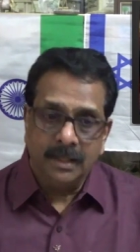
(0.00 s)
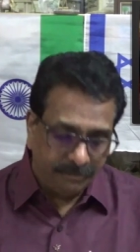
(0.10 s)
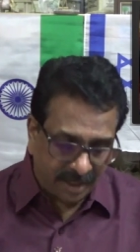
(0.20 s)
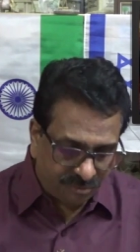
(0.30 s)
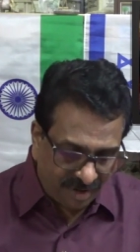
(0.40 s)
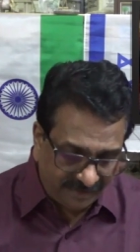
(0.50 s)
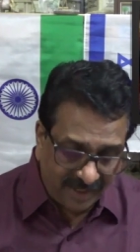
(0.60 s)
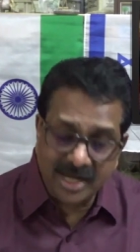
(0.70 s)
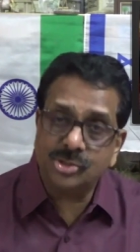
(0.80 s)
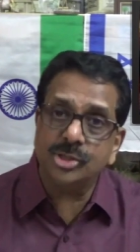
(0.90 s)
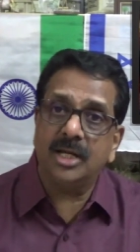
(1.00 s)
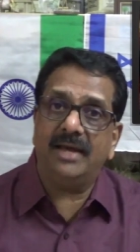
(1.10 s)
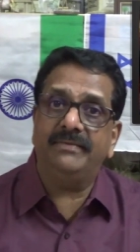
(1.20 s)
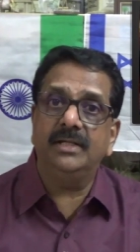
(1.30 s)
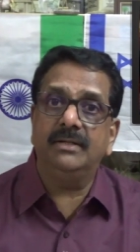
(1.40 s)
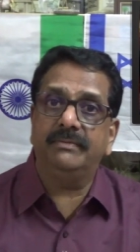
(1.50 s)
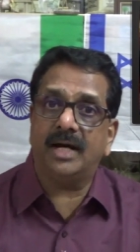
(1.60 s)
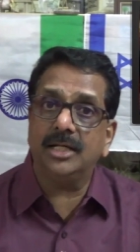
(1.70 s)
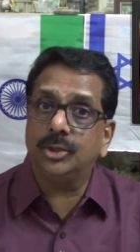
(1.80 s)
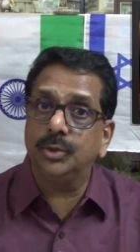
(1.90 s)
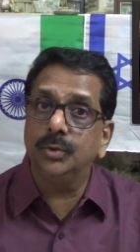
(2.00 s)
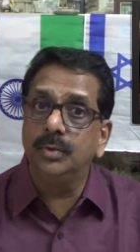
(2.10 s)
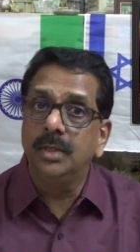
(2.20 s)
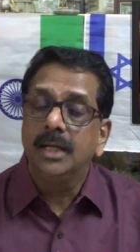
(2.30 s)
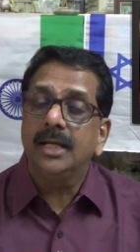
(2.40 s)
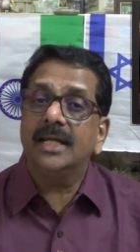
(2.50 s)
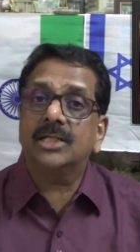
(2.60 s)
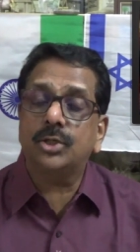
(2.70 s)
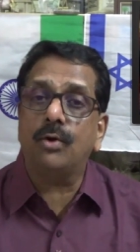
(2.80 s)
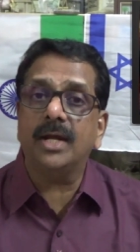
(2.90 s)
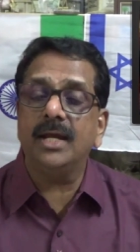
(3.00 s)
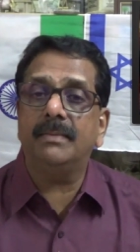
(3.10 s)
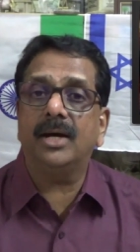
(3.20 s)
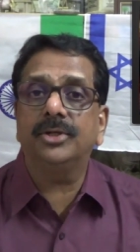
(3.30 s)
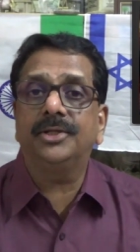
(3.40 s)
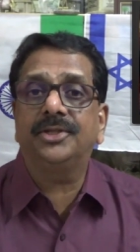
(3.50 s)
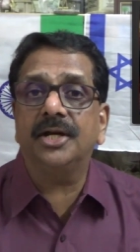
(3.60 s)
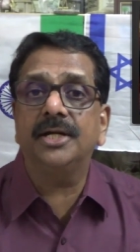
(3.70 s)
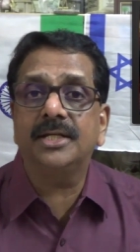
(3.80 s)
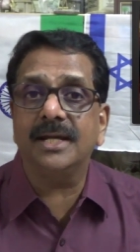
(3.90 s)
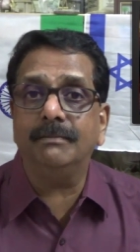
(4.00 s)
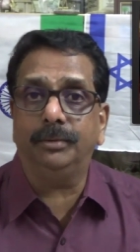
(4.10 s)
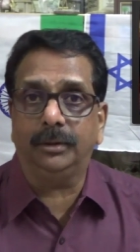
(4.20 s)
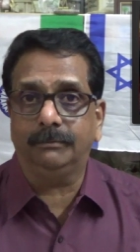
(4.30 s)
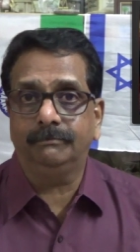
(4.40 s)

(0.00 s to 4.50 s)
but Revelation 11, 1 and 2 is talking about the third temple